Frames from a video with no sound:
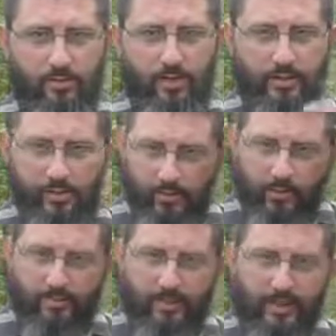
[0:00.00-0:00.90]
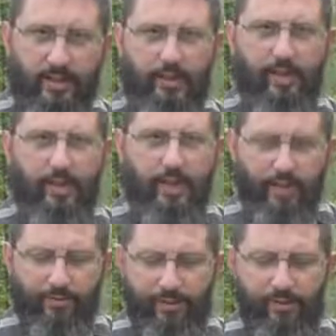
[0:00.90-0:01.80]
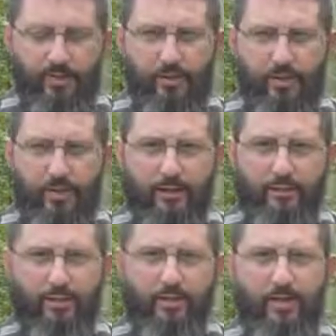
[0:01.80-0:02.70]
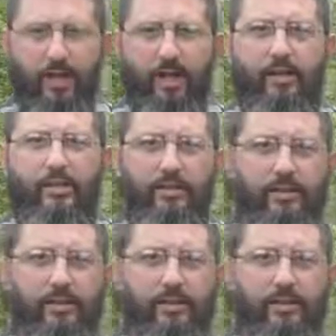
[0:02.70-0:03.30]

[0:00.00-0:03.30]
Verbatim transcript: let your thinking, everything should be about the Word of God.